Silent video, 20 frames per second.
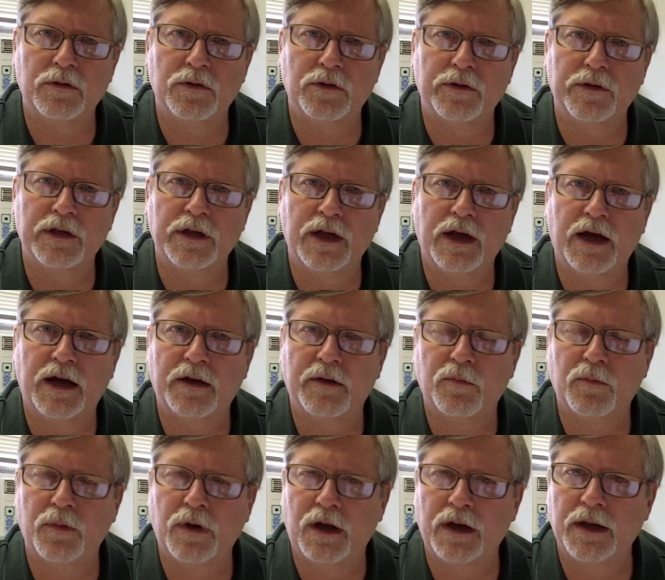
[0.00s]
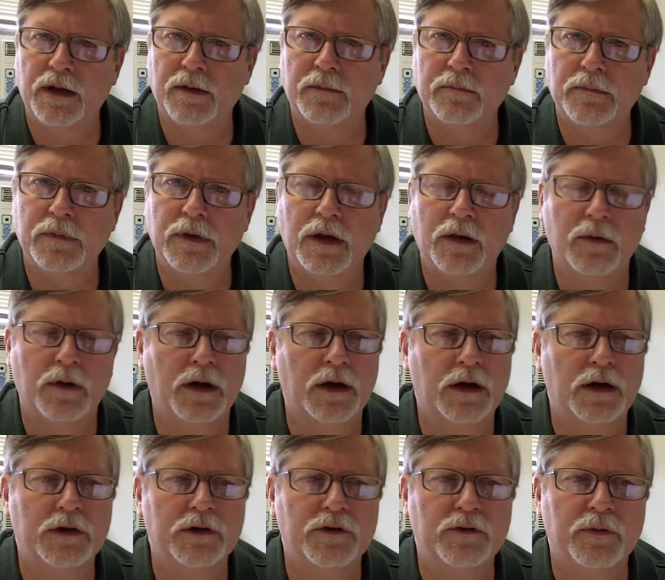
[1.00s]
learning how to run
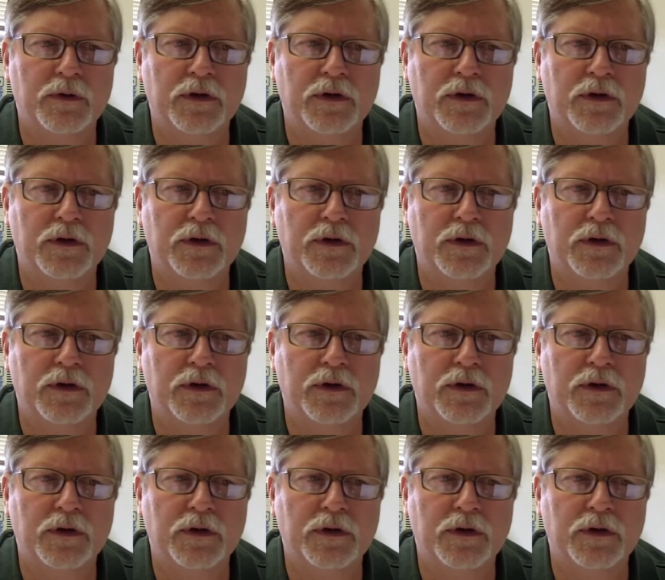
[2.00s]
them,